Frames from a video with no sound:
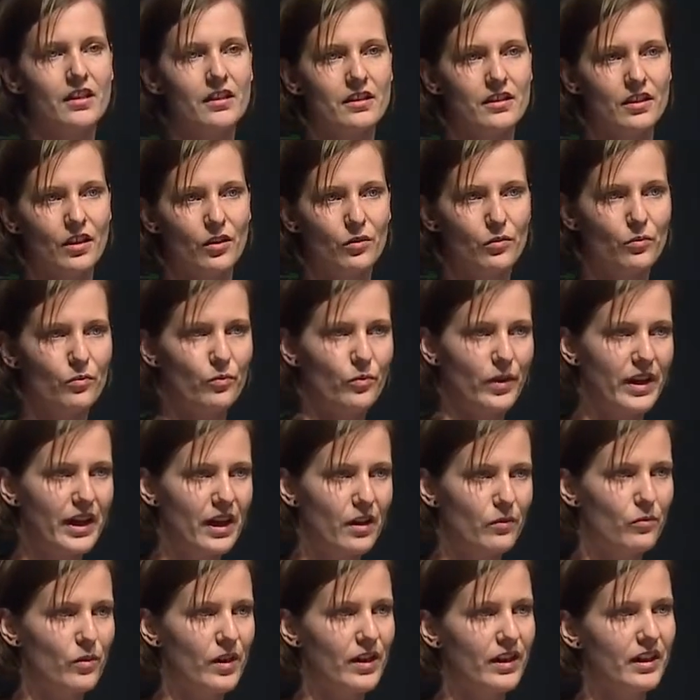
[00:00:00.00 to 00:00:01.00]
So we
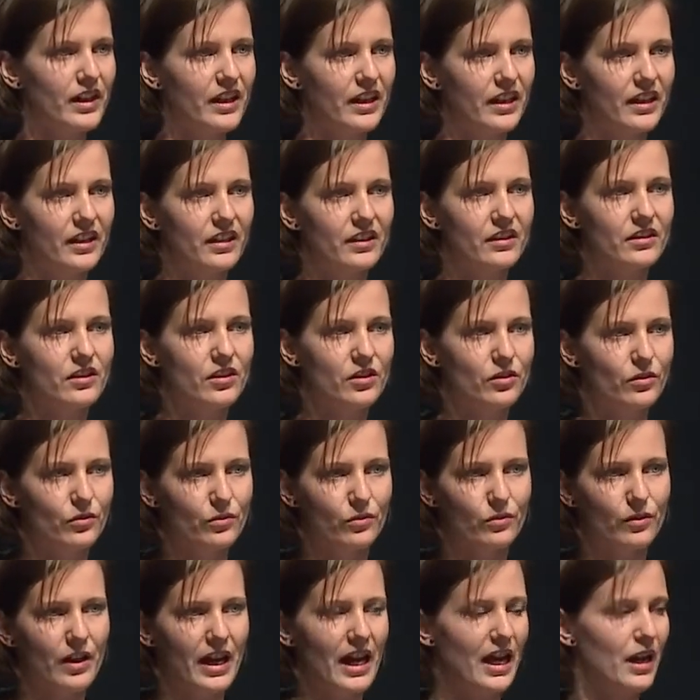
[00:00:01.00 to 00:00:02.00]
are working
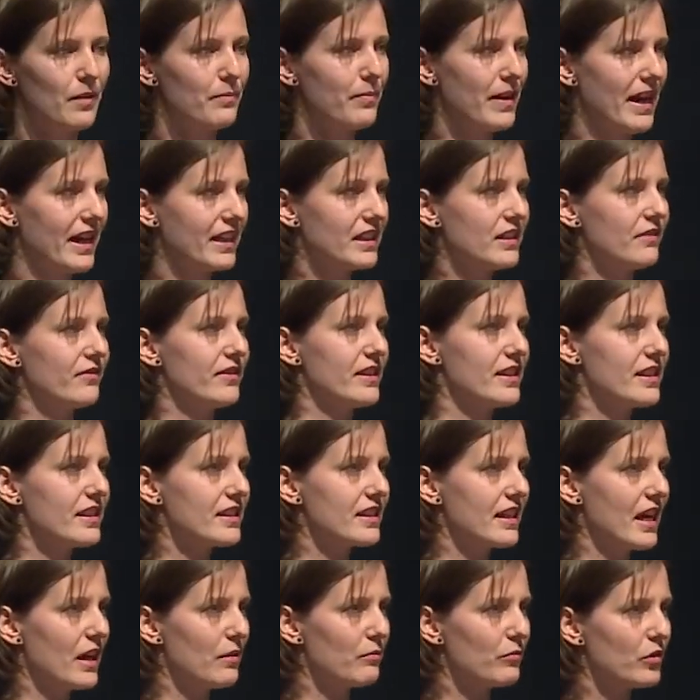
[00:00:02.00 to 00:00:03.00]
to help
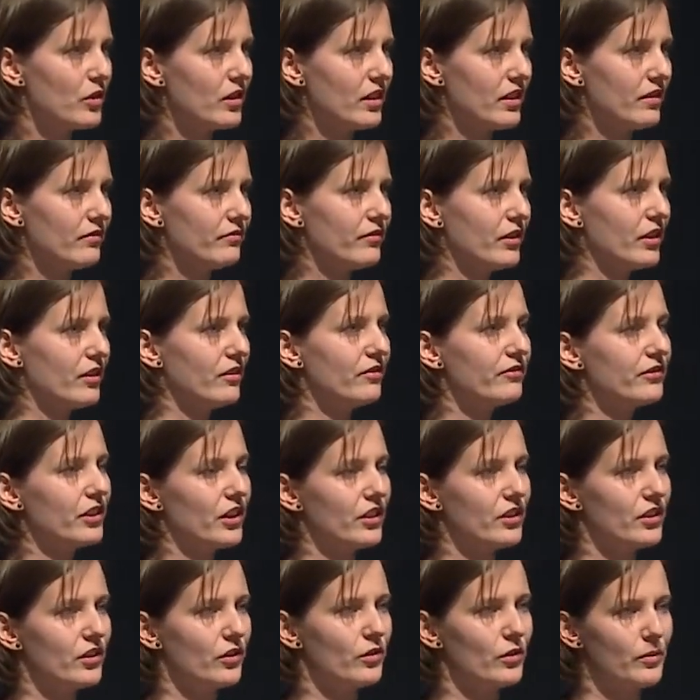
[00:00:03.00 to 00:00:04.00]
activists get more involved
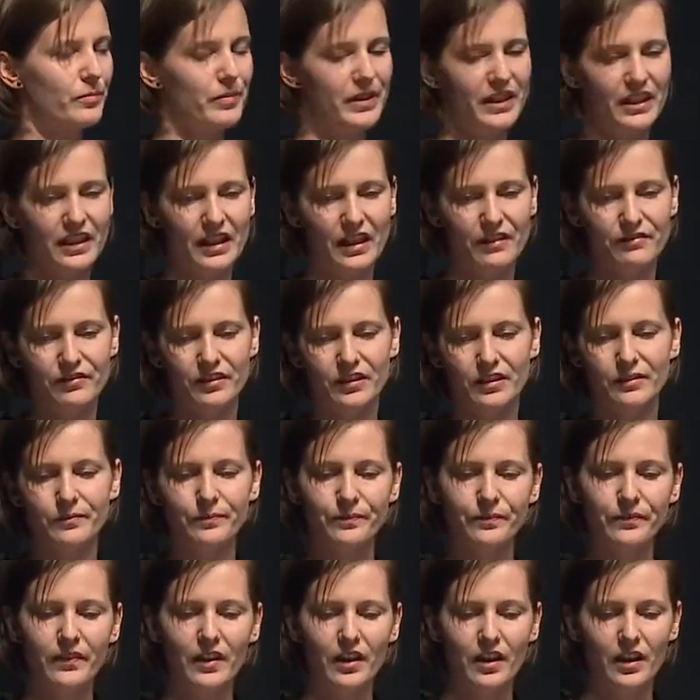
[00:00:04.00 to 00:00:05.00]
on a European level
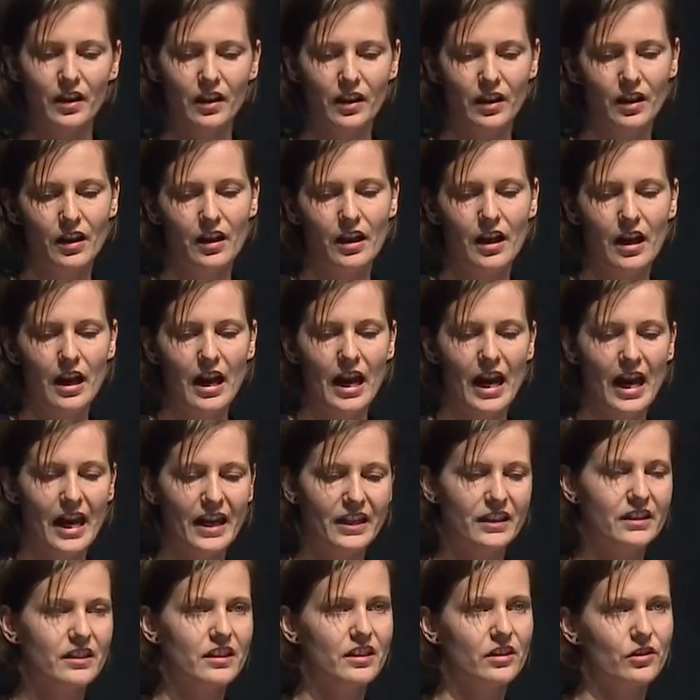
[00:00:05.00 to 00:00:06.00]

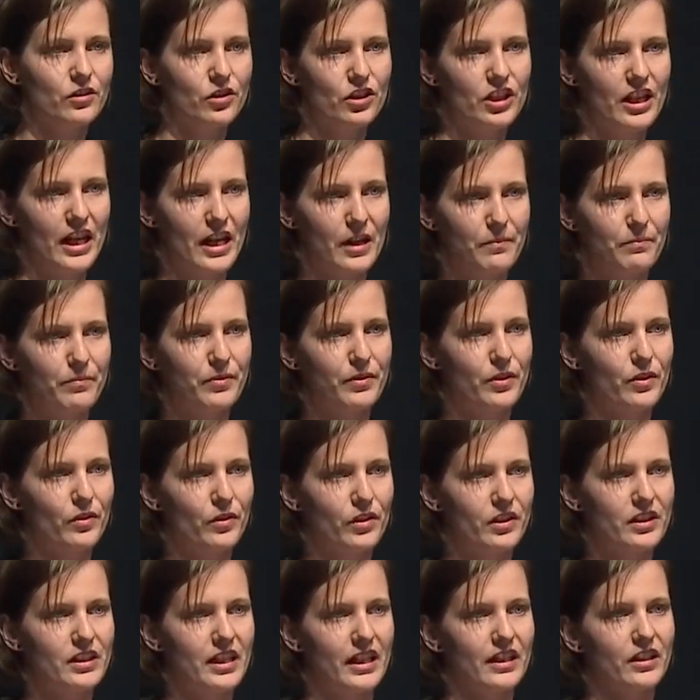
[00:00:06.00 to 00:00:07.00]
and to shape
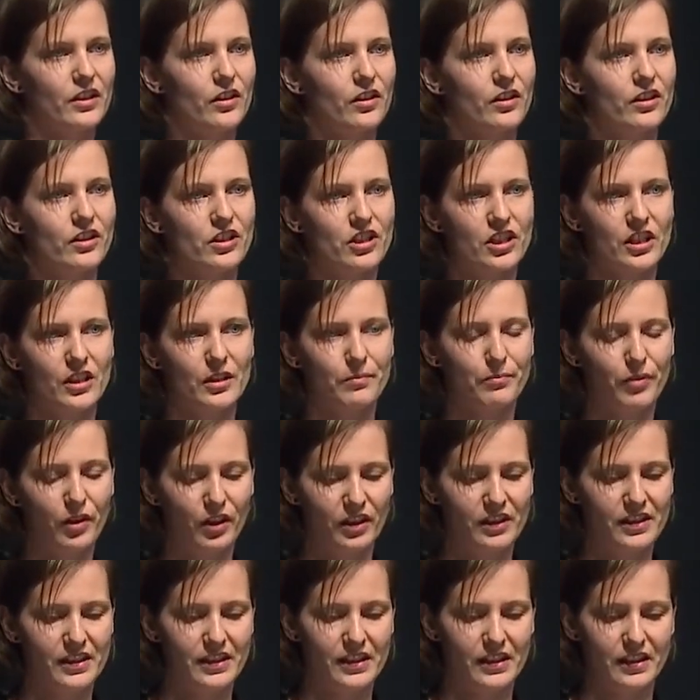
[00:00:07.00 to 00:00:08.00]
good technology
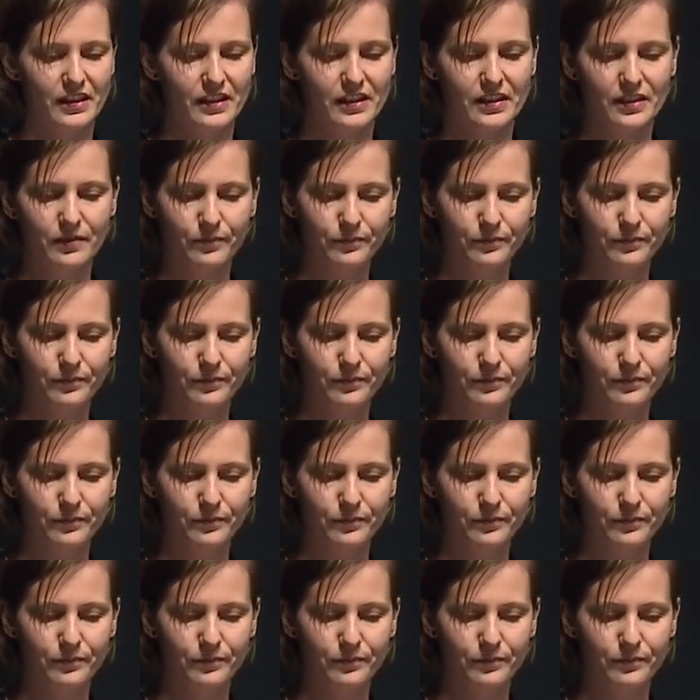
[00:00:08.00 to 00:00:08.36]
policies.